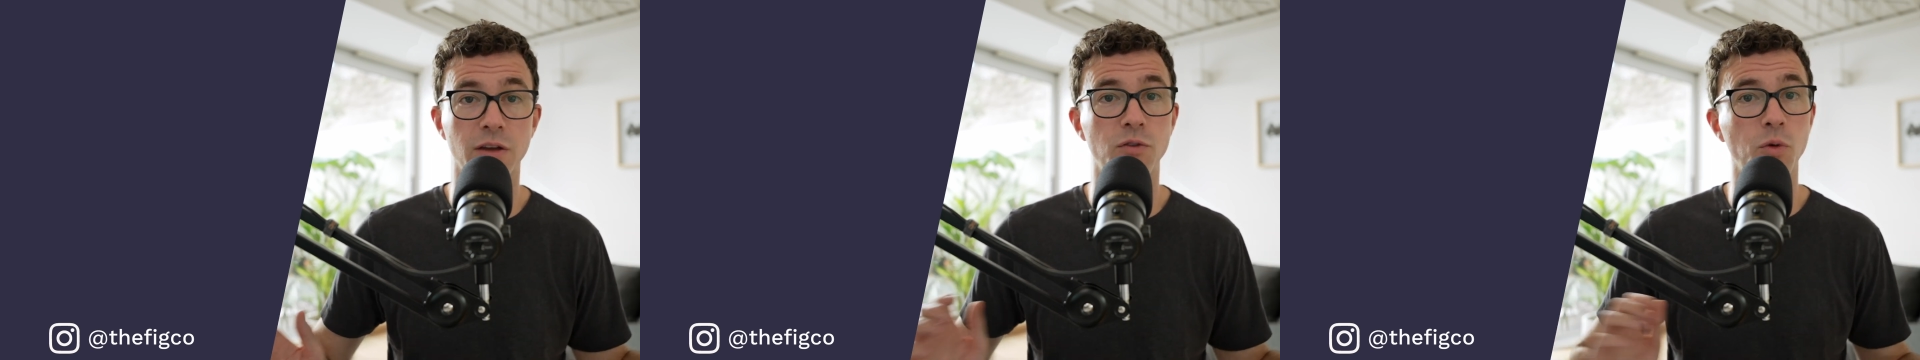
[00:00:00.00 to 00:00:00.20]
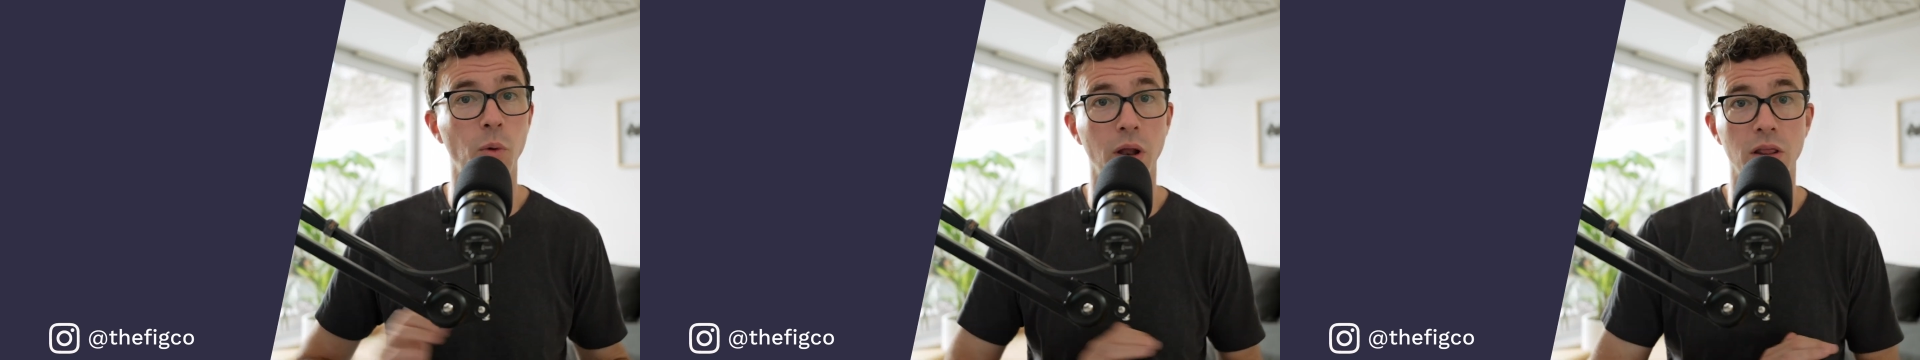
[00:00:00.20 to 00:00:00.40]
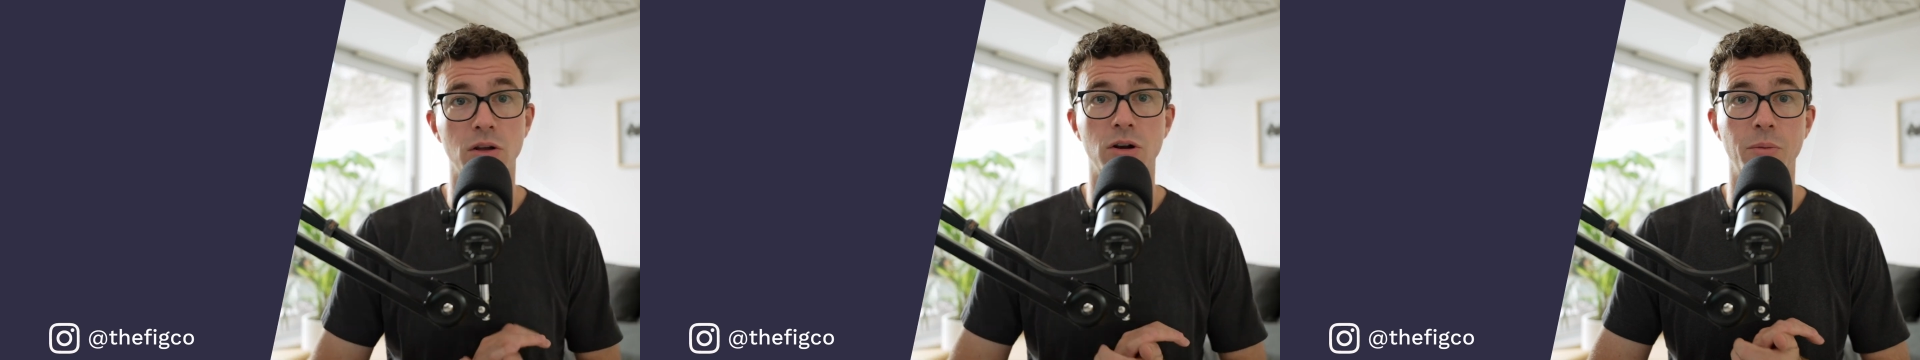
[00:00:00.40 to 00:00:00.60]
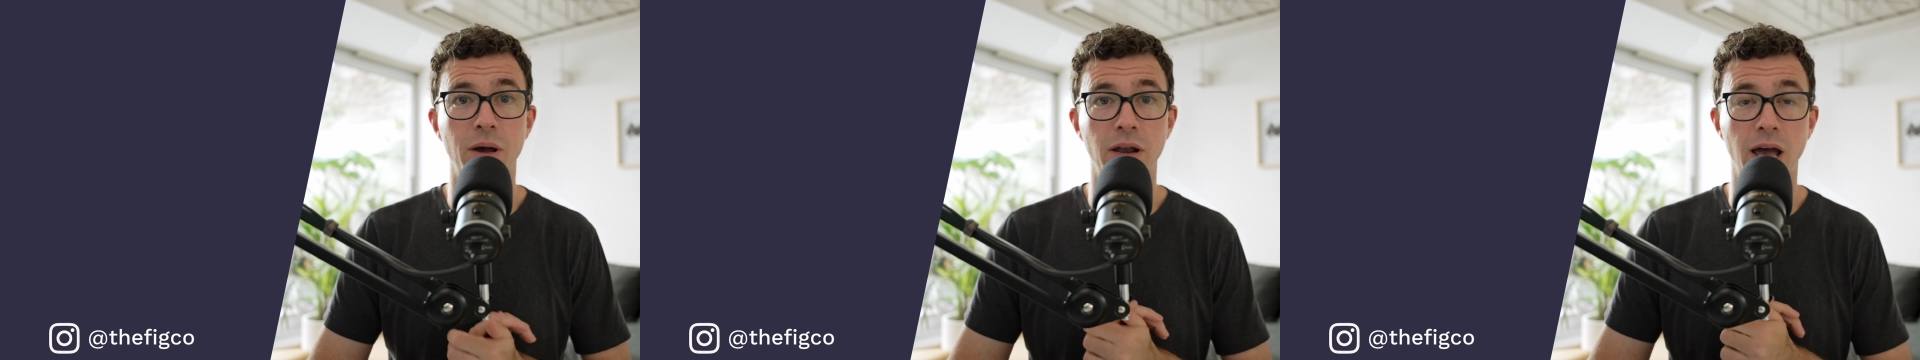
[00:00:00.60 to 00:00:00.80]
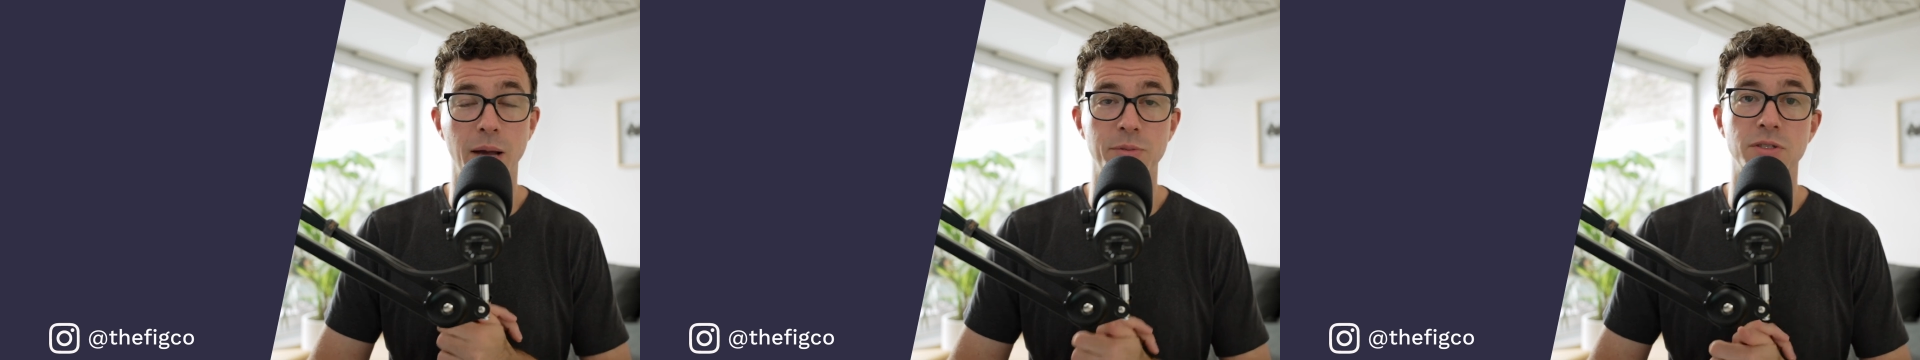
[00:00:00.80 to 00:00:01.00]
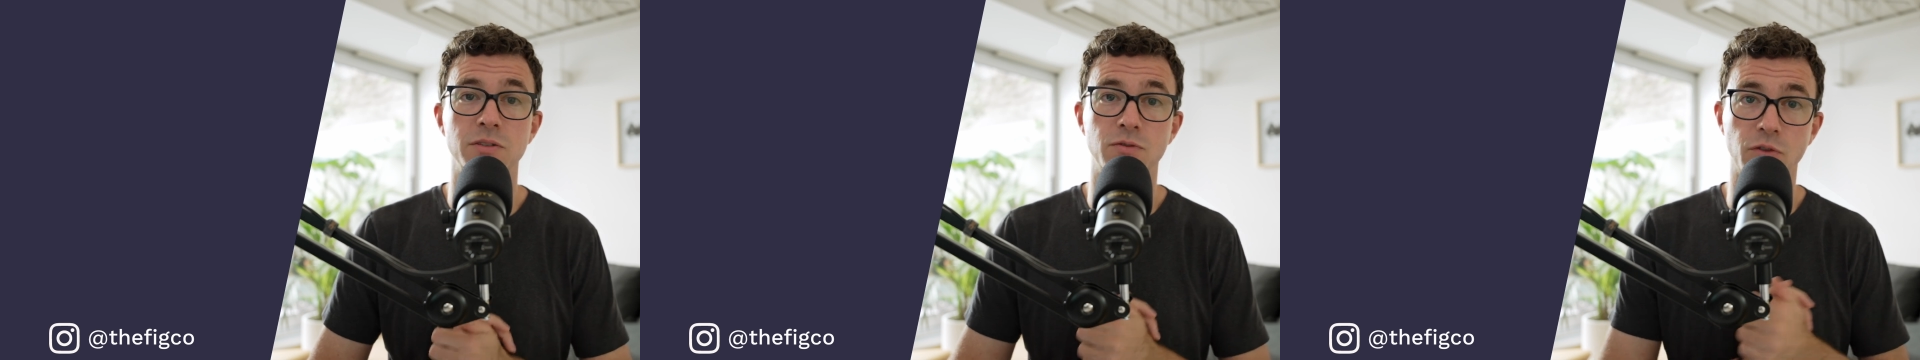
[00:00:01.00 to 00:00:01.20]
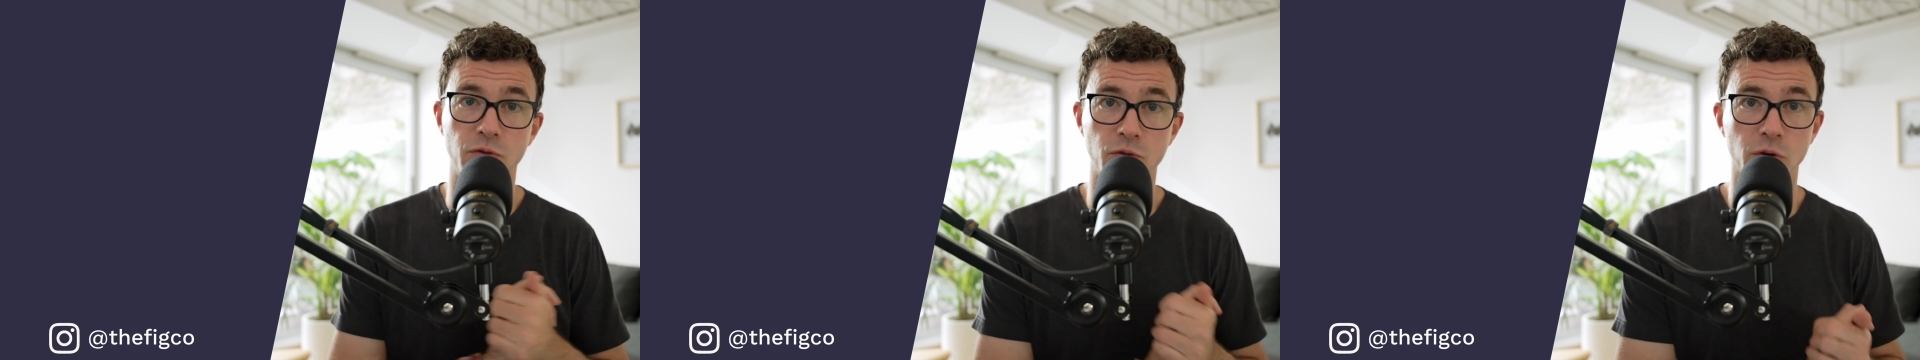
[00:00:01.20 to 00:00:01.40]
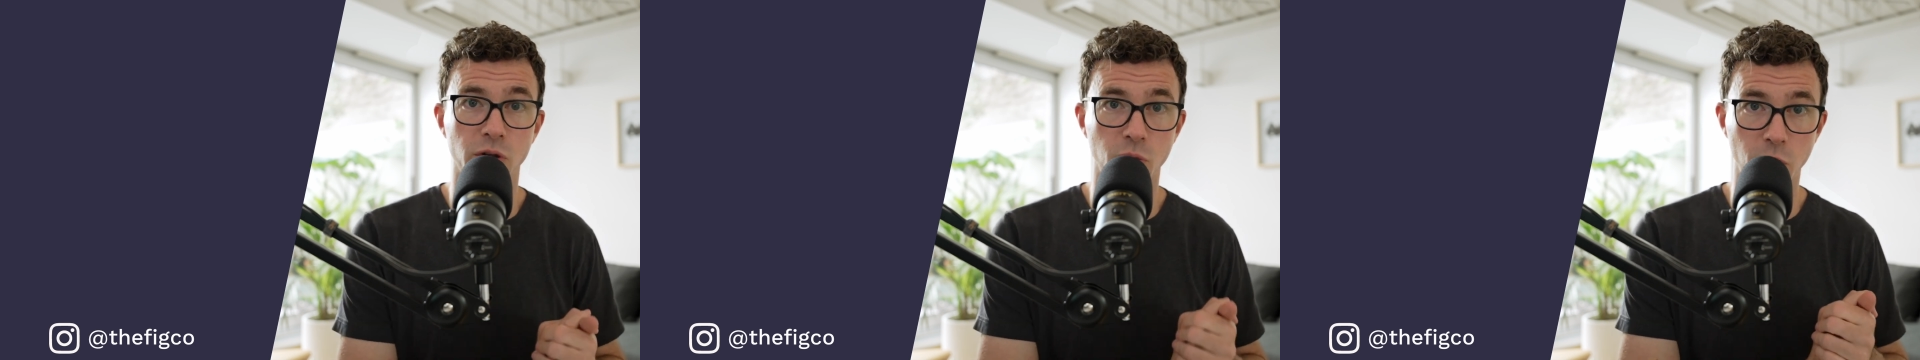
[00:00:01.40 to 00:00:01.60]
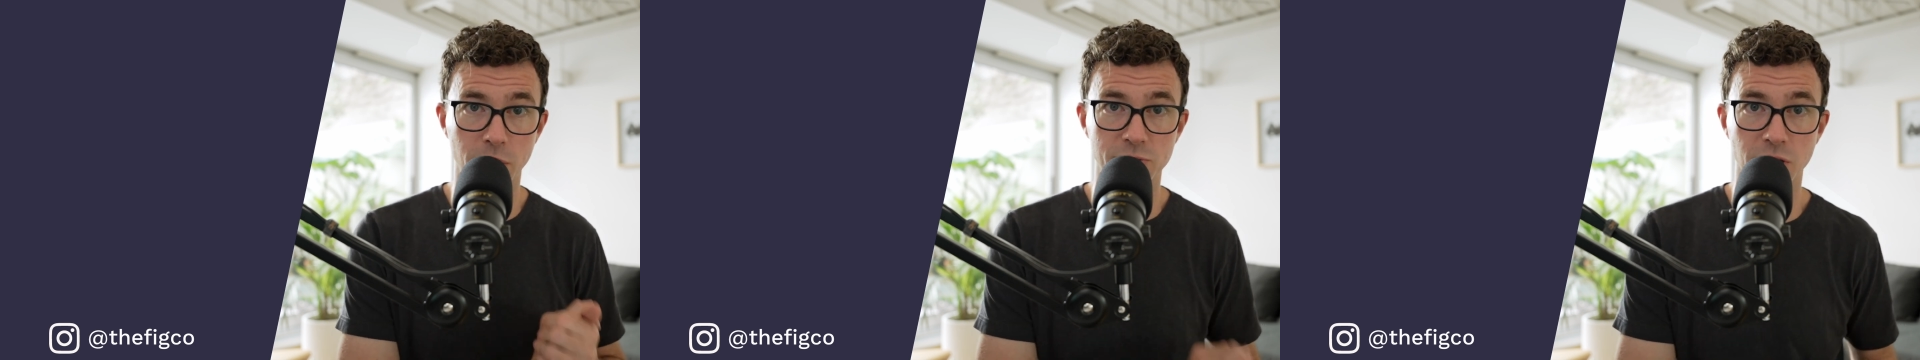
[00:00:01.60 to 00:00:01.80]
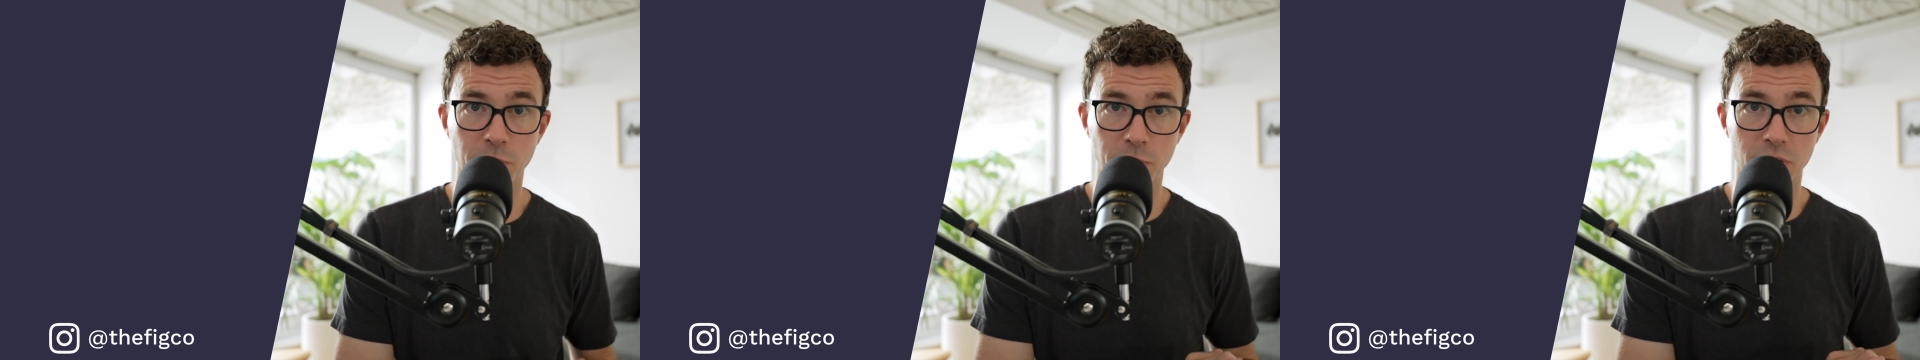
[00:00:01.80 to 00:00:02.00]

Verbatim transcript: If you want to learn about options for free website